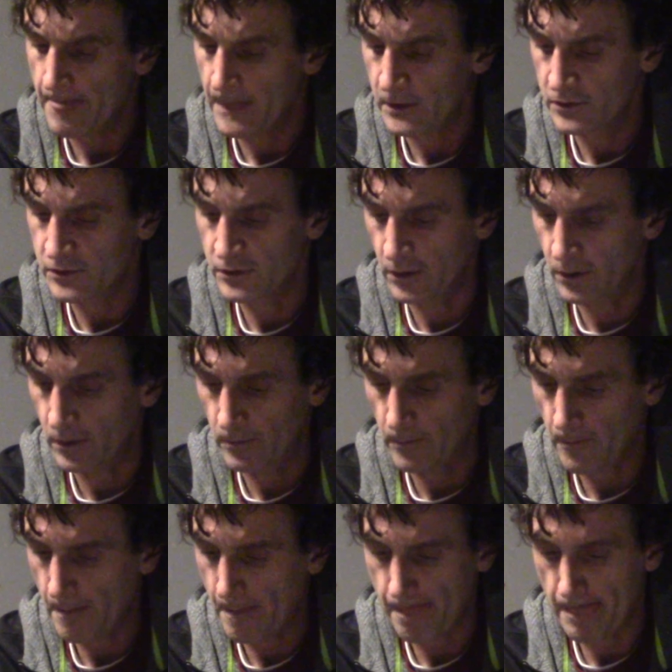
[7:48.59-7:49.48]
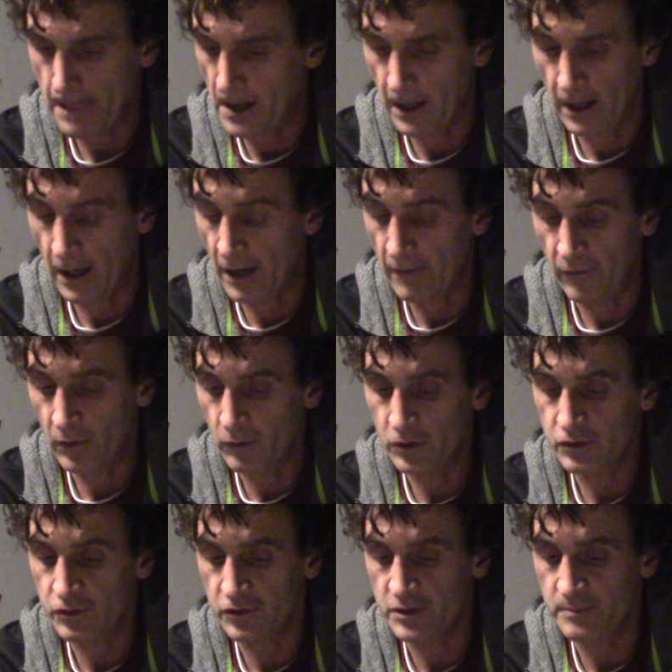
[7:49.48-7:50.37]
So I've
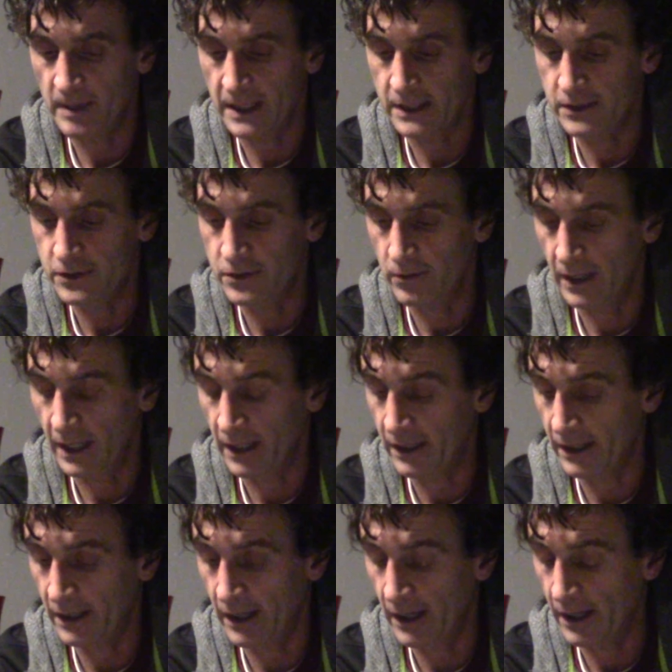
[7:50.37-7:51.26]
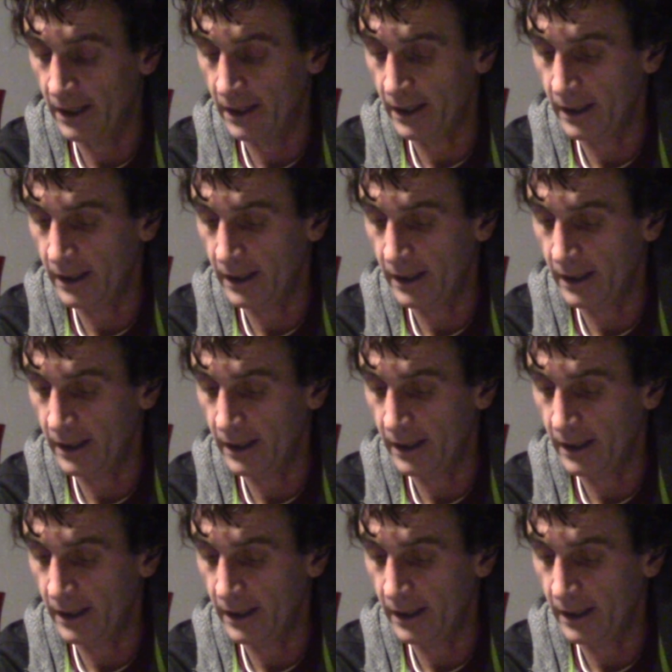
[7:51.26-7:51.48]
always respected you, Alan, and